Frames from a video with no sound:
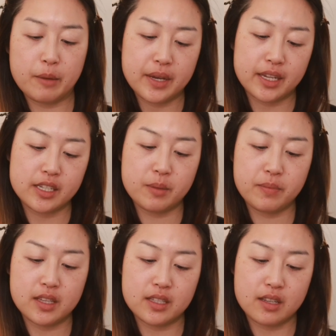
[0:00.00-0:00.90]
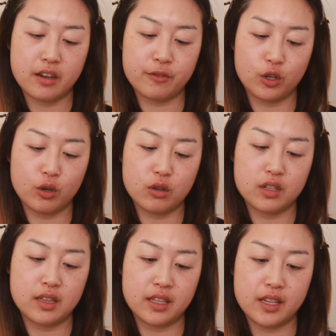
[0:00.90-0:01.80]
I picked up this
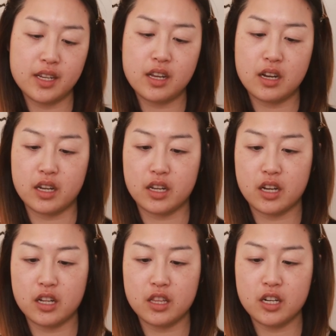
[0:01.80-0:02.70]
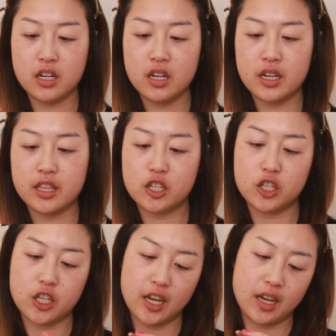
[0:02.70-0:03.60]
CoverGirl Clean Eye Color in the
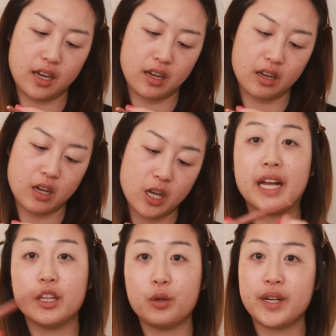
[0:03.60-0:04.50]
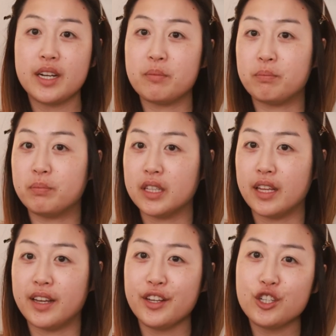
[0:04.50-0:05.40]
shade Ballerina
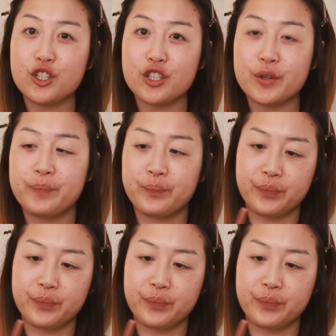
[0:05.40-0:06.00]
Blush.